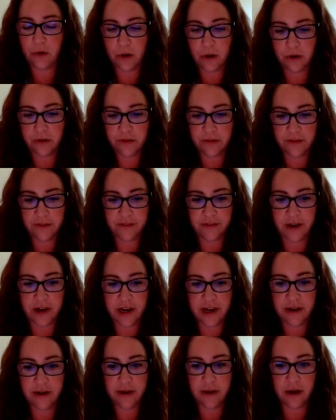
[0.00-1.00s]
all of these
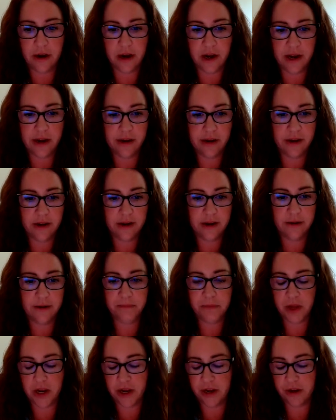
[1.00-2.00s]

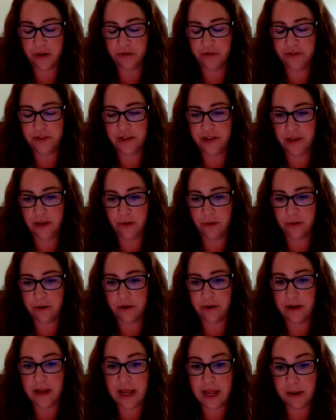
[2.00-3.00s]
IoT
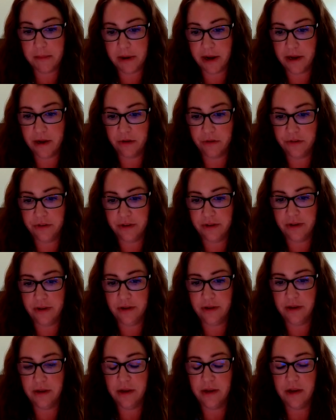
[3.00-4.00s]
or
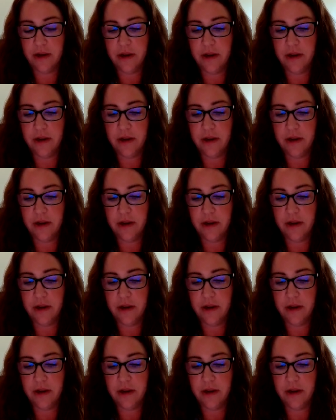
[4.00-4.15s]
MIoT